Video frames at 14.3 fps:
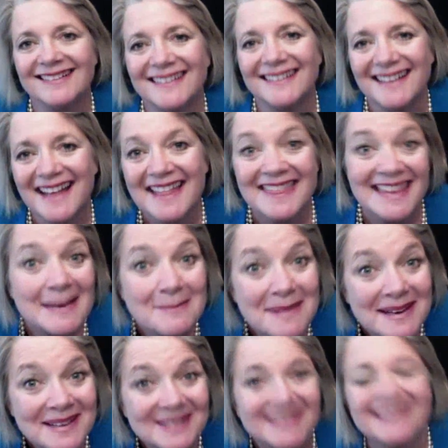they get
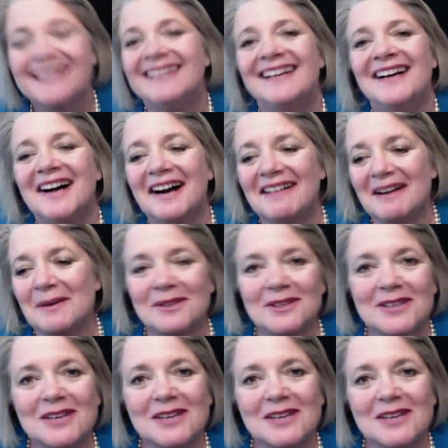better. All right, we're looking for your